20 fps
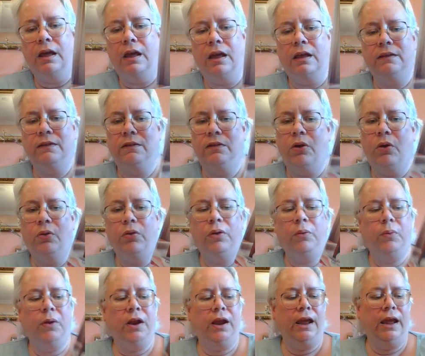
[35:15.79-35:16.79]
It's the only
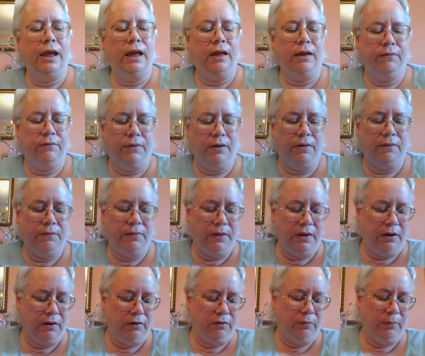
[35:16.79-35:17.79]
one I have of
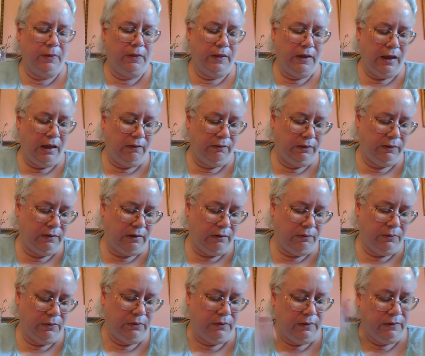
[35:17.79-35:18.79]
theirs, but they have
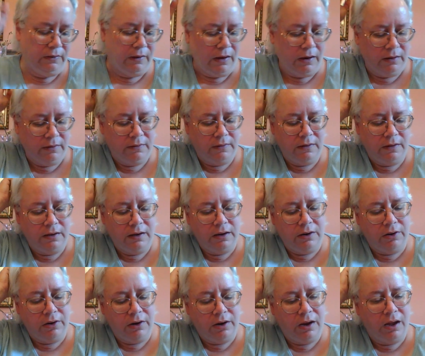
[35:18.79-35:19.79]
several designs in
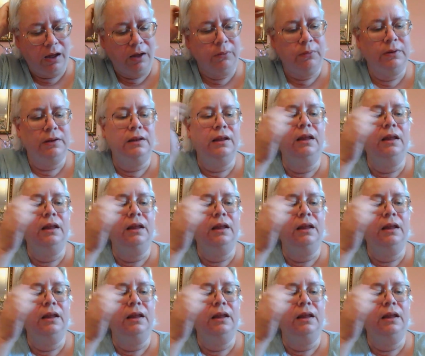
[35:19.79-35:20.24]
here, and I would